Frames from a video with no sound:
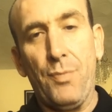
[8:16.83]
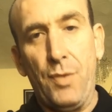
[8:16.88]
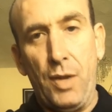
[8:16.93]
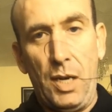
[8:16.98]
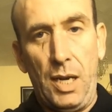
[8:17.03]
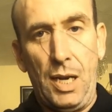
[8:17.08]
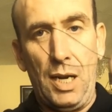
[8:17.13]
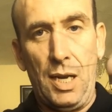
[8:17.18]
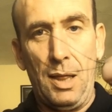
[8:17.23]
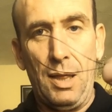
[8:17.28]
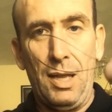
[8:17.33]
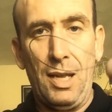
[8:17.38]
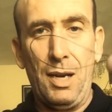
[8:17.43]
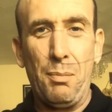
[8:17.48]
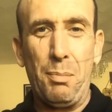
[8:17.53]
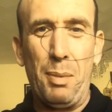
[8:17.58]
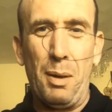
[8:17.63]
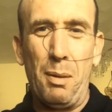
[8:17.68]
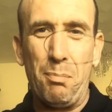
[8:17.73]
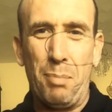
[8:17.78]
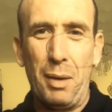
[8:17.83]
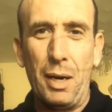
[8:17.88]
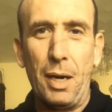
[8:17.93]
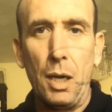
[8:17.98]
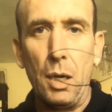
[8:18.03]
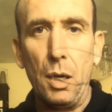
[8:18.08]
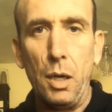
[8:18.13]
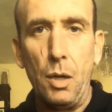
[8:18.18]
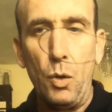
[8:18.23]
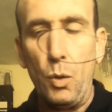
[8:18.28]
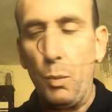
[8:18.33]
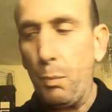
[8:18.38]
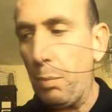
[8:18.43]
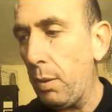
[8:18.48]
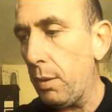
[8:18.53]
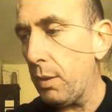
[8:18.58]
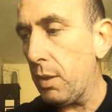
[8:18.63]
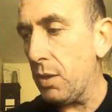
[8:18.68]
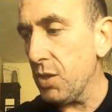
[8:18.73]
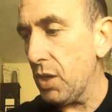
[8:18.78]
you need a little bit bigger loop
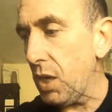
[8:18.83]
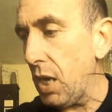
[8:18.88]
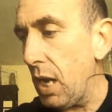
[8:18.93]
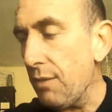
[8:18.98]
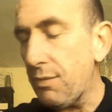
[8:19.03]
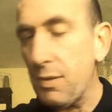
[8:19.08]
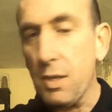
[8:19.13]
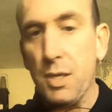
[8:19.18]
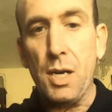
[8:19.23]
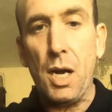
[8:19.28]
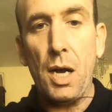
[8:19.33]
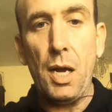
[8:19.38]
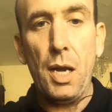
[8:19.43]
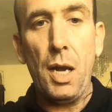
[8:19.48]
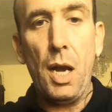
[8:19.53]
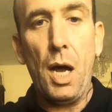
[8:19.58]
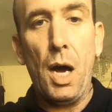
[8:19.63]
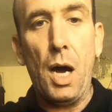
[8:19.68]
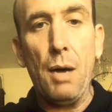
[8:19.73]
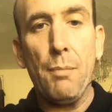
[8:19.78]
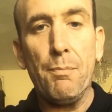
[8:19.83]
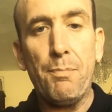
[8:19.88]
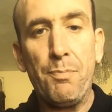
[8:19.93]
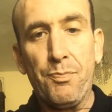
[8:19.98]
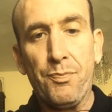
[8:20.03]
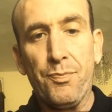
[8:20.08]
because you're gonna have to tie a knot.